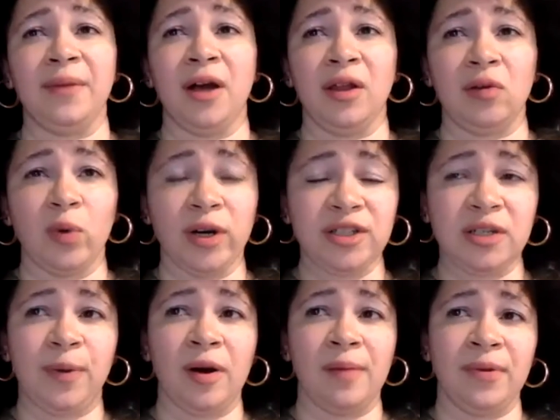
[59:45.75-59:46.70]
colored
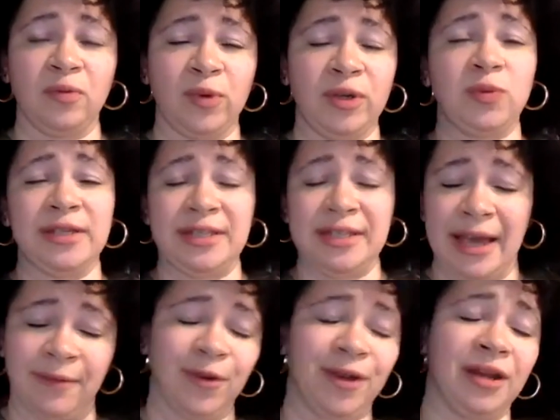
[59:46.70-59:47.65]
works department, which was
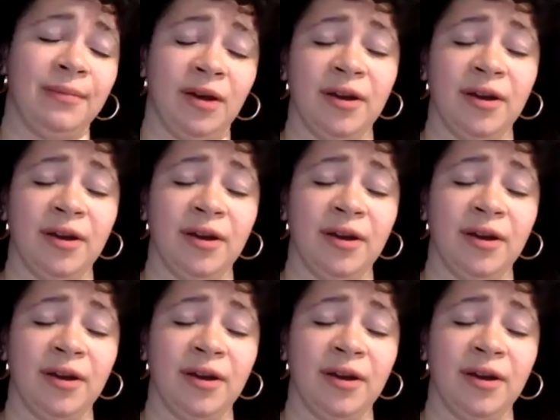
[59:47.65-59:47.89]
the African